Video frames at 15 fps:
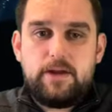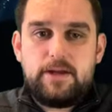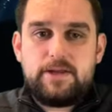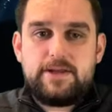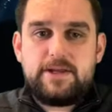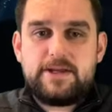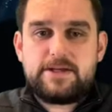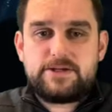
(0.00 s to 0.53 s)

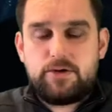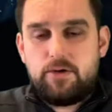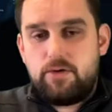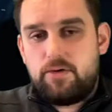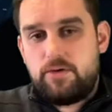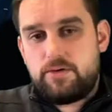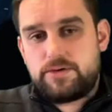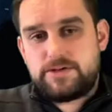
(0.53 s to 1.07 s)

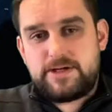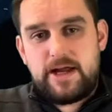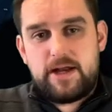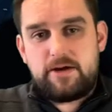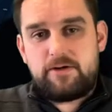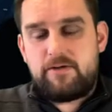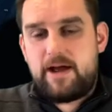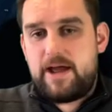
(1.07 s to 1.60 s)
Discord,
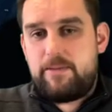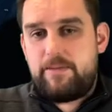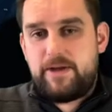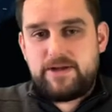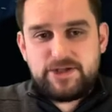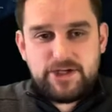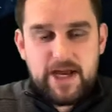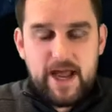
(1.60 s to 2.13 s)
Telegram,
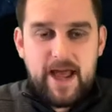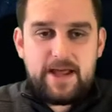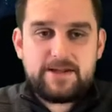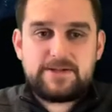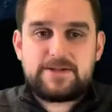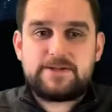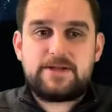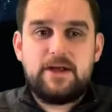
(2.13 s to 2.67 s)
in
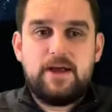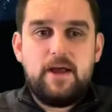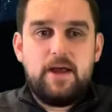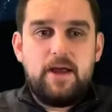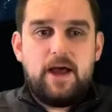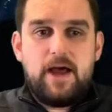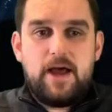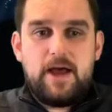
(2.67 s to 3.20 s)
chats,
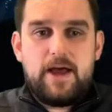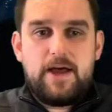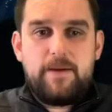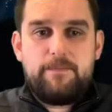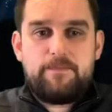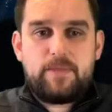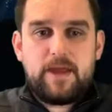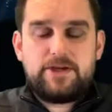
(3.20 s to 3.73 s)

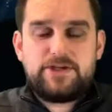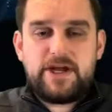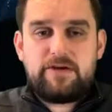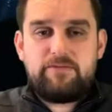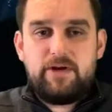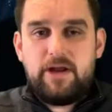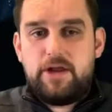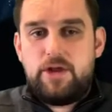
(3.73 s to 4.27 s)
and
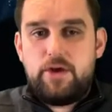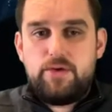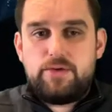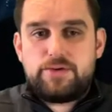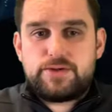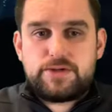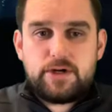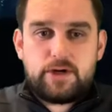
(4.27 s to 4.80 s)
generally
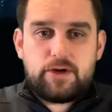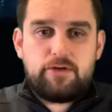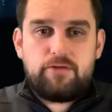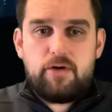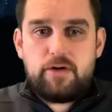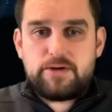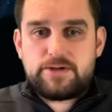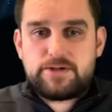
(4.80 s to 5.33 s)
used
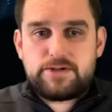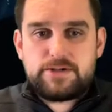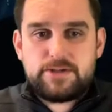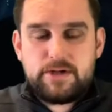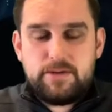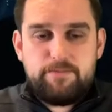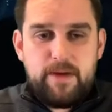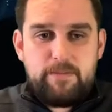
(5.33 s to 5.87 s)
across
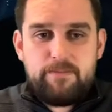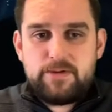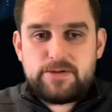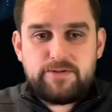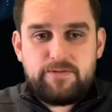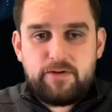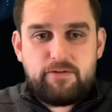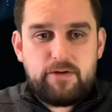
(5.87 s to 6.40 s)
members
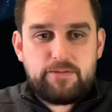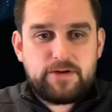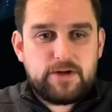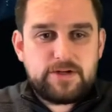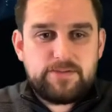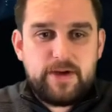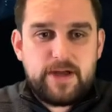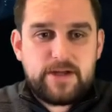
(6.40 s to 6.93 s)
of the crypto
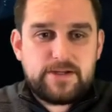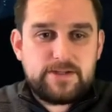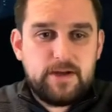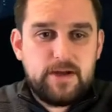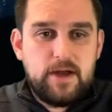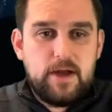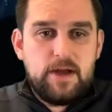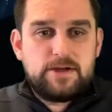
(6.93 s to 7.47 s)
space.
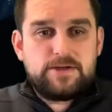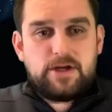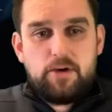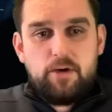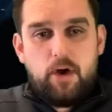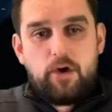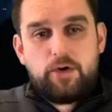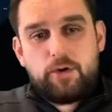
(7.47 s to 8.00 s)
So
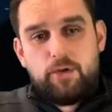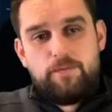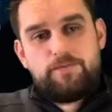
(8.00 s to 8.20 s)
hodl,